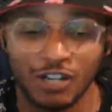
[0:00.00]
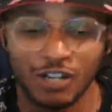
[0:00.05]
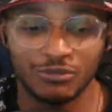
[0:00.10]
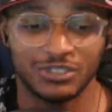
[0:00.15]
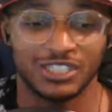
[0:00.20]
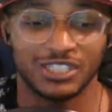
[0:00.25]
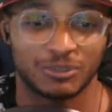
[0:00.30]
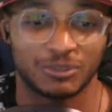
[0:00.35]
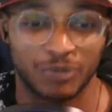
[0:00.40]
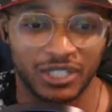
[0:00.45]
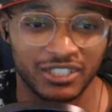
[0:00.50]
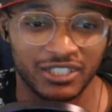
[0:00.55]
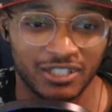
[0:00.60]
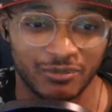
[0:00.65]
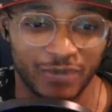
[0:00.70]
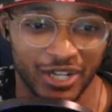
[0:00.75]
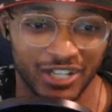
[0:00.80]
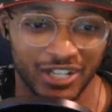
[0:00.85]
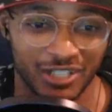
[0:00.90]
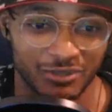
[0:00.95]
explain
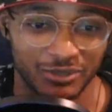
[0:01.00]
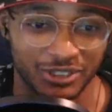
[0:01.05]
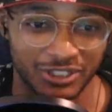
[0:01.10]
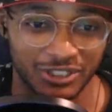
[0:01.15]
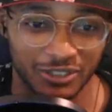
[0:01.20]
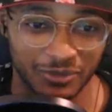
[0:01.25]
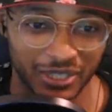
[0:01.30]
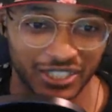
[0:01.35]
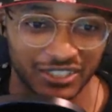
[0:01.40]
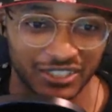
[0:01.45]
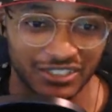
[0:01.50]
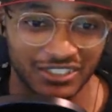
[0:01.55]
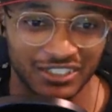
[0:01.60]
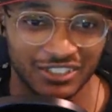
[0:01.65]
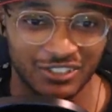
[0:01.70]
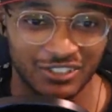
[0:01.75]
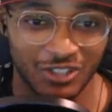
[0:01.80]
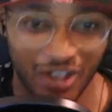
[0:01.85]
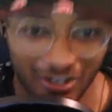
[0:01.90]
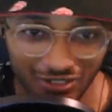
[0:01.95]
unbreakable to me?
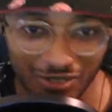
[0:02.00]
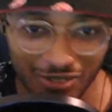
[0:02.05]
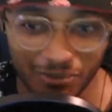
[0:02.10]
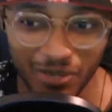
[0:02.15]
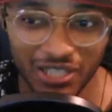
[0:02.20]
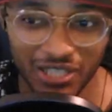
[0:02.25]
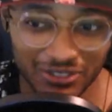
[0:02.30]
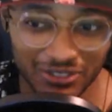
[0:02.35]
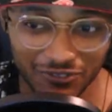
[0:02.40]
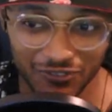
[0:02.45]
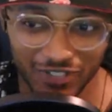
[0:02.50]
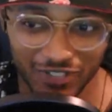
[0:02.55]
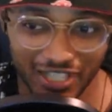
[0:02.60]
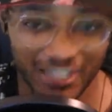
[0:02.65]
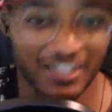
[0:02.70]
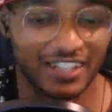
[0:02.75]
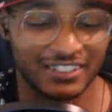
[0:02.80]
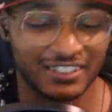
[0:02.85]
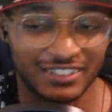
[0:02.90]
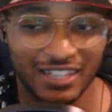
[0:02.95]
Do you have to make the thing
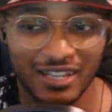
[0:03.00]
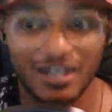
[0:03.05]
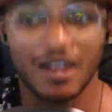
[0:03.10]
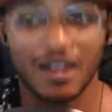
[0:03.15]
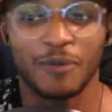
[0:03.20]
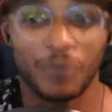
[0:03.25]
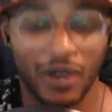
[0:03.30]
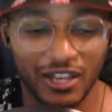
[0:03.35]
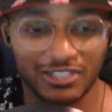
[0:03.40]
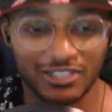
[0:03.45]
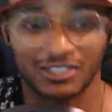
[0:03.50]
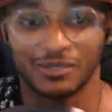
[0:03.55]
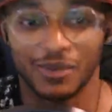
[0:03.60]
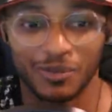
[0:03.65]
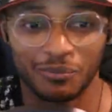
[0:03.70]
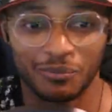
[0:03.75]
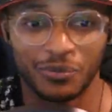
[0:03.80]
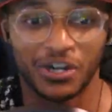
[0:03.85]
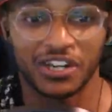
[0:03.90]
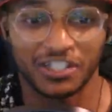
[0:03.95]
and then apply some
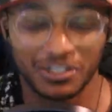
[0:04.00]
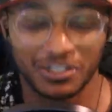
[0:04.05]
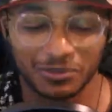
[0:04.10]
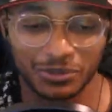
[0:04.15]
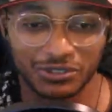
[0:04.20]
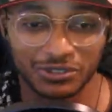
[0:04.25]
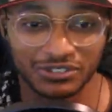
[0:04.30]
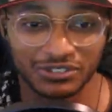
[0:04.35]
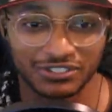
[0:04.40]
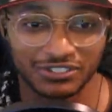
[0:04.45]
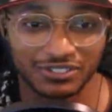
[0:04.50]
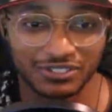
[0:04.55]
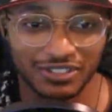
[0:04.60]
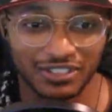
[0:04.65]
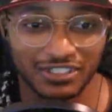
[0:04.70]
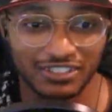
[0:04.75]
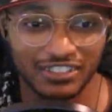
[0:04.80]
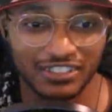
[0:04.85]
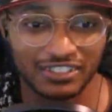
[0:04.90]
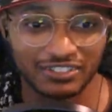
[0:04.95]
unbreakable
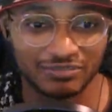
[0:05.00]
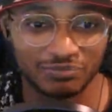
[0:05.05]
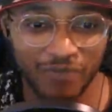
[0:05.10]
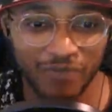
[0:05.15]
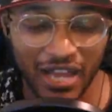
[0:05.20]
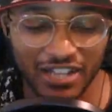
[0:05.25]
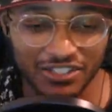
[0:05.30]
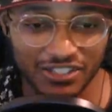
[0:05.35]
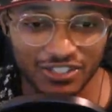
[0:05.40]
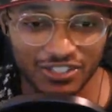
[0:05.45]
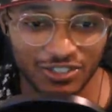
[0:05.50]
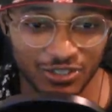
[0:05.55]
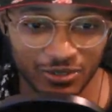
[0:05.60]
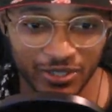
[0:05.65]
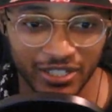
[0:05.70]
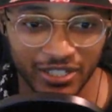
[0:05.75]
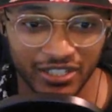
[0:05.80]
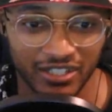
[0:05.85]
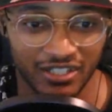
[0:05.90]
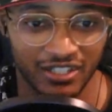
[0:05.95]
magic to
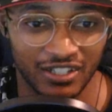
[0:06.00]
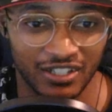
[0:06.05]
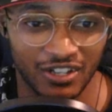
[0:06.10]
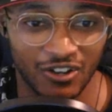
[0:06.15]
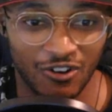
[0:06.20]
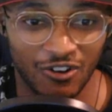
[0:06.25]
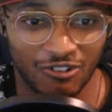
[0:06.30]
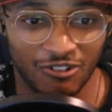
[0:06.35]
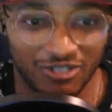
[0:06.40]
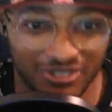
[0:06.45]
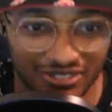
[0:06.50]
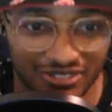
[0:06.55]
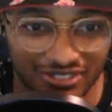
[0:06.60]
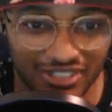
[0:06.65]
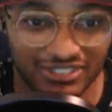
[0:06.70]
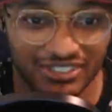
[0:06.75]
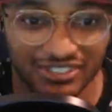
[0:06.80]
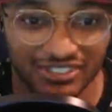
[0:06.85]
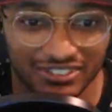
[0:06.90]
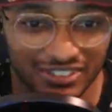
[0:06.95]
it, or does
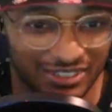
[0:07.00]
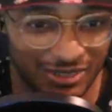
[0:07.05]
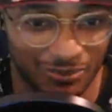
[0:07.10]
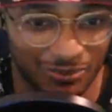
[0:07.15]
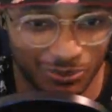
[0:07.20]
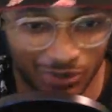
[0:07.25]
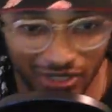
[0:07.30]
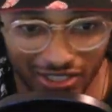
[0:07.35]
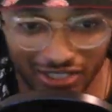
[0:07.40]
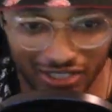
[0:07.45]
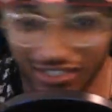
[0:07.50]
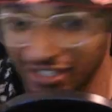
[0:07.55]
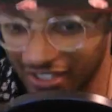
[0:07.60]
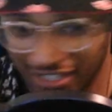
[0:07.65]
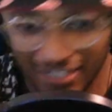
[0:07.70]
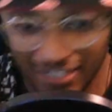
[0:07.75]
it just appear?